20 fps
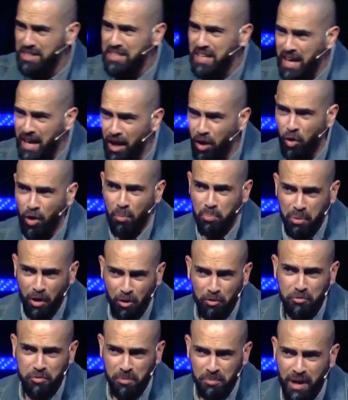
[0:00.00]
to hell
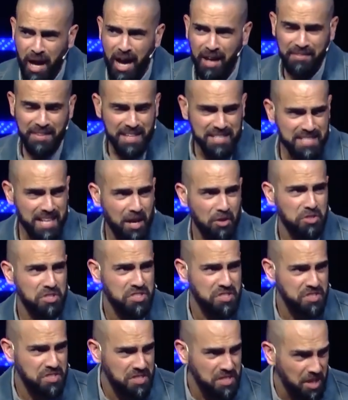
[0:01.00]
apart from God. That's how
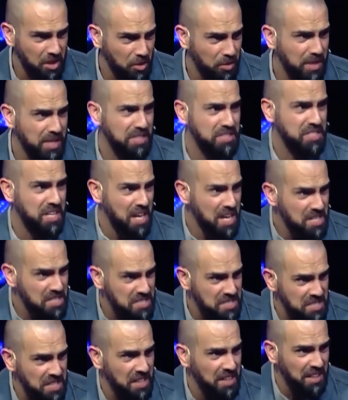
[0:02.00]
serious
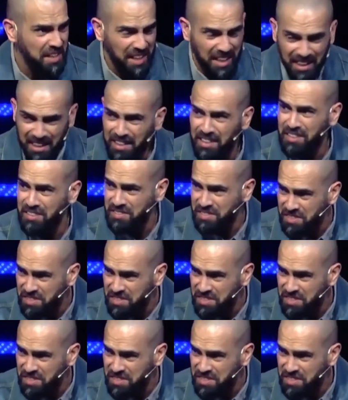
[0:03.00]
sin is.